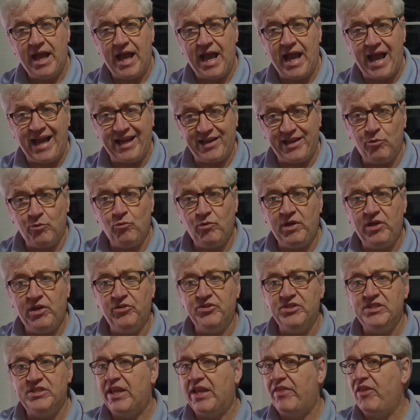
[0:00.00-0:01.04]
I don't really
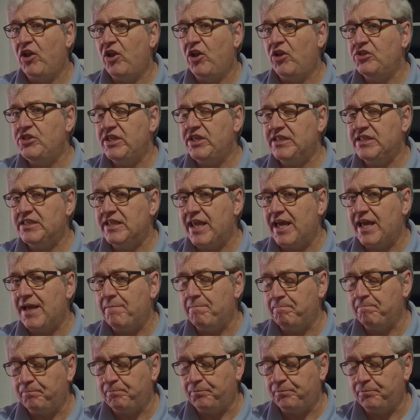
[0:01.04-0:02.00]
understand the logic to that.